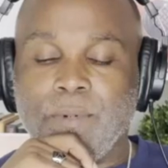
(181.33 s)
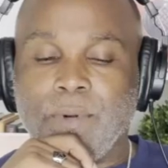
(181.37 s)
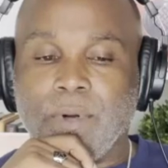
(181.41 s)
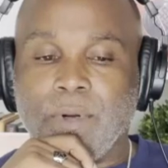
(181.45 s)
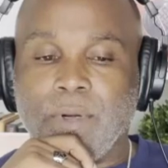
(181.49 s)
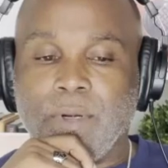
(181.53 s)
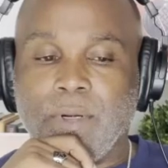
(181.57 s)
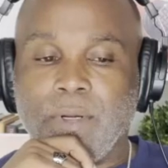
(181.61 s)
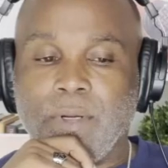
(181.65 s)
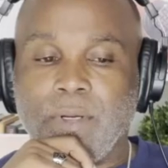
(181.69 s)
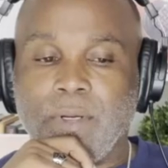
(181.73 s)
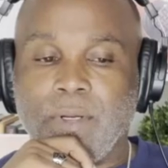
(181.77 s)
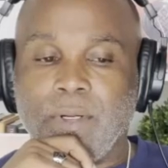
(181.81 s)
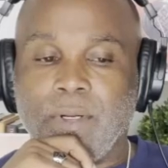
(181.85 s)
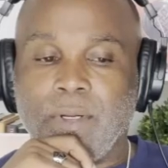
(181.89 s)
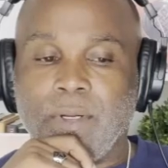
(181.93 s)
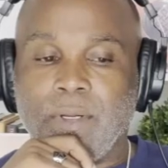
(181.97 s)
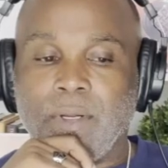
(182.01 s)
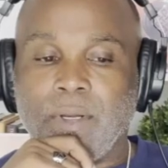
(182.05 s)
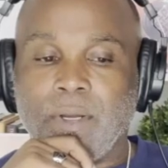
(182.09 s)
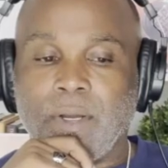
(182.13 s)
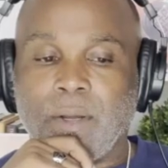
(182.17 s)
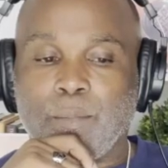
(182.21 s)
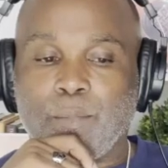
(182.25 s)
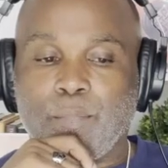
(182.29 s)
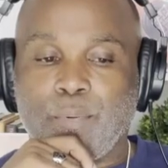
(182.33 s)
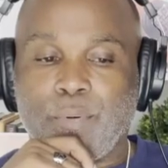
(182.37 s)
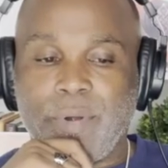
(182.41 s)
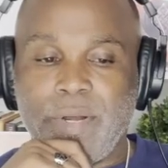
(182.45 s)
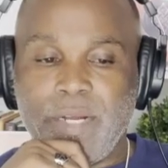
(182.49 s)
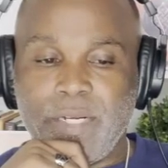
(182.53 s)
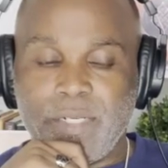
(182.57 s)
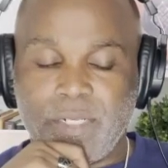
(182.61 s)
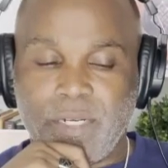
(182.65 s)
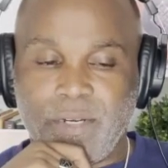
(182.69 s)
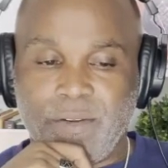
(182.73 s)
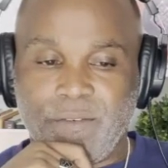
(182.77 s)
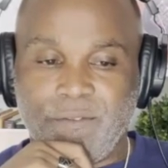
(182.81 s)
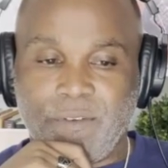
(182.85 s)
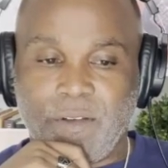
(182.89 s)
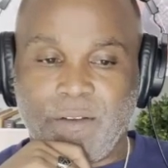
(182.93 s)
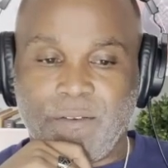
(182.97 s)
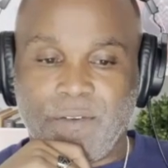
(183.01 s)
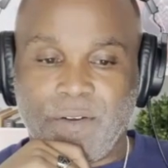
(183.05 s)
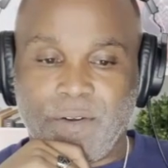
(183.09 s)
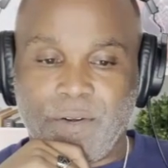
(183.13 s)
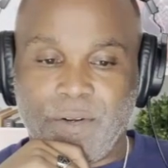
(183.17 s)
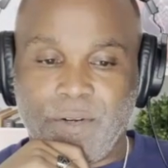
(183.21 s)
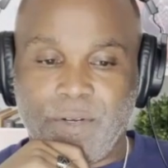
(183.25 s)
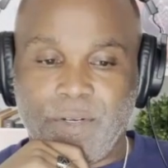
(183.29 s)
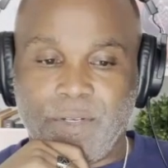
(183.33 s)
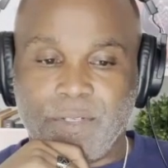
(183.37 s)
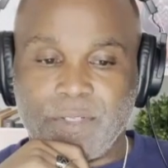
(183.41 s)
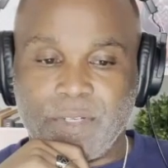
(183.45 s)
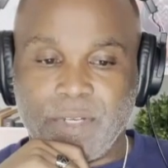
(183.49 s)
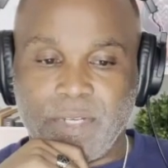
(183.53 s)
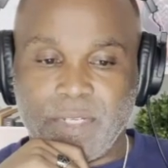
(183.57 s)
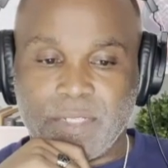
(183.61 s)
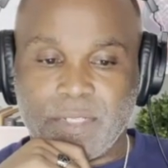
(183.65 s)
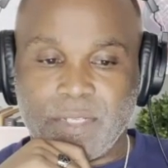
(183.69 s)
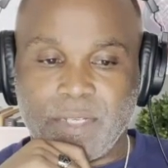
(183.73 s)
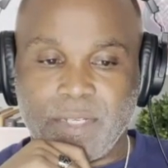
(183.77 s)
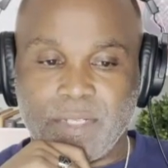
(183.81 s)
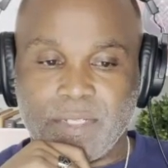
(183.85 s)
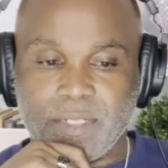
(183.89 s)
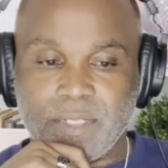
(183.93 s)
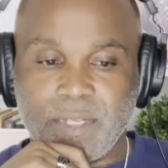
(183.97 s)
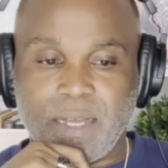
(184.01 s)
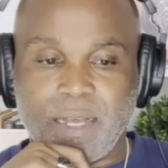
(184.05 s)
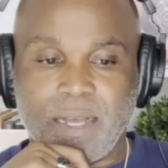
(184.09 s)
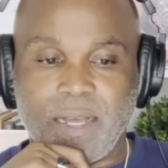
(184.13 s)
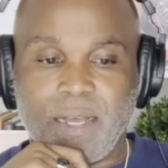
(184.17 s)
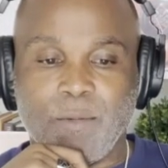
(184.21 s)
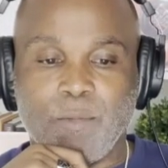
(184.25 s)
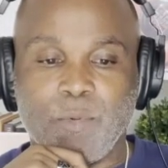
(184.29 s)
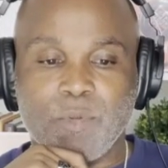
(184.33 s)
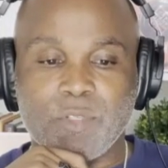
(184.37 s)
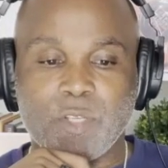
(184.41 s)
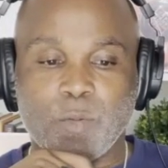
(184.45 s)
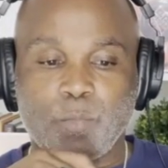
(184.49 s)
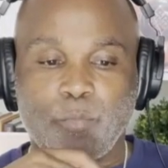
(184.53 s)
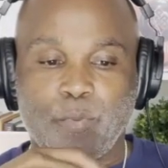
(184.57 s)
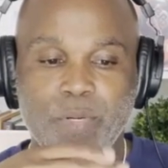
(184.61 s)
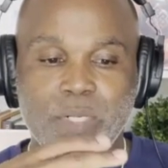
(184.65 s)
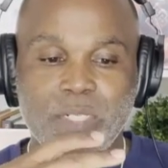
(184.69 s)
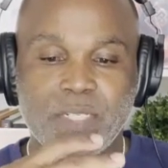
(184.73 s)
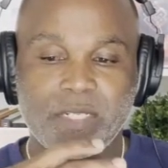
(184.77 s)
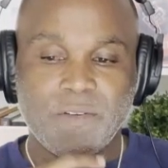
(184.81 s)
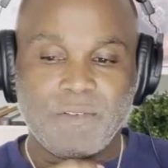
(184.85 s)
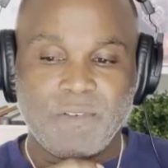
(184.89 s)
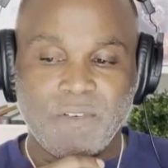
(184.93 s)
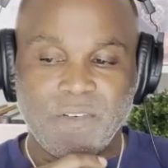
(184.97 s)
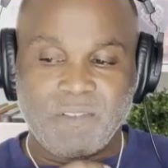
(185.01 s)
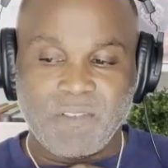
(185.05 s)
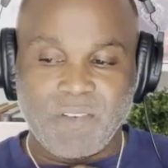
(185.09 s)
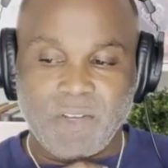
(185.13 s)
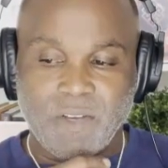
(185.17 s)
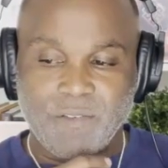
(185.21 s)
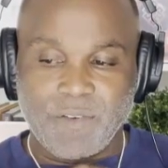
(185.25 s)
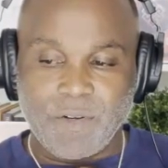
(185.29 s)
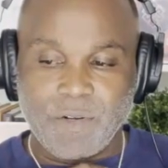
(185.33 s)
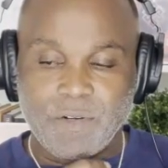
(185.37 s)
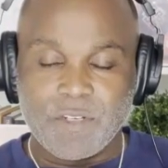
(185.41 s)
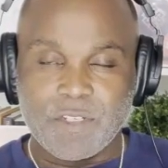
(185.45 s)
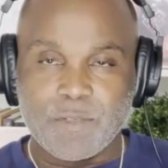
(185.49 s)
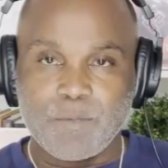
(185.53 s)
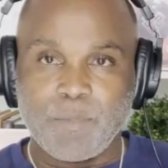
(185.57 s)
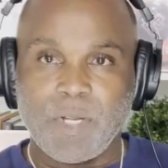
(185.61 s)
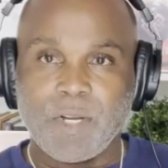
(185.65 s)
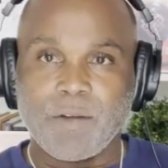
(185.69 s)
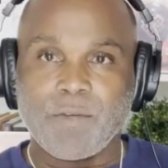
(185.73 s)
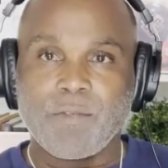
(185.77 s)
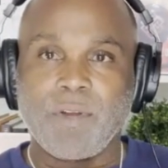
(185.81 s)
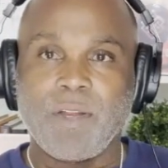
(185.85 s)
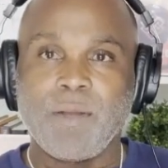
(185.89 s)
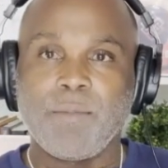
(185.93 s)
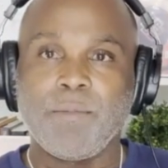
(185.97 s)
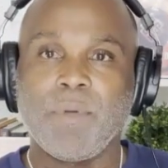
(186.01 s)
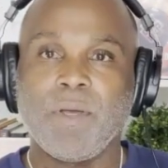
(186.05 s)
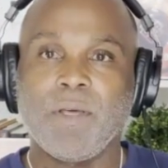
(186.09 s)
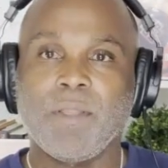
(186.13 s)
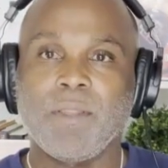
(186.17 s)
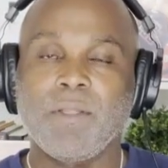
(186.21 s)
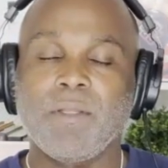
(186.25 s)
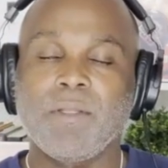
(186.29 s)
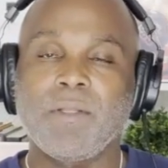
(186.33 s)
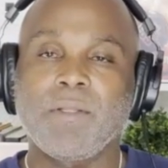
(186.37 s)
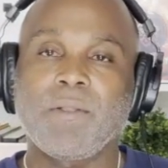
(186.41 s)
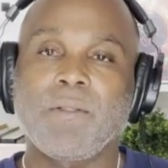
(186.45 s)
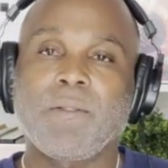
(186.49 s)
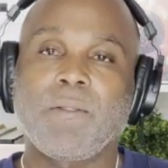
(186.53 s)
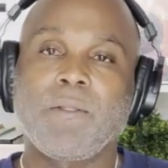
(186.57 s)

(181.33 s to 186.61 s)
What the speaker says: were appreciative of her just as I was appreciative of her as my grandmother.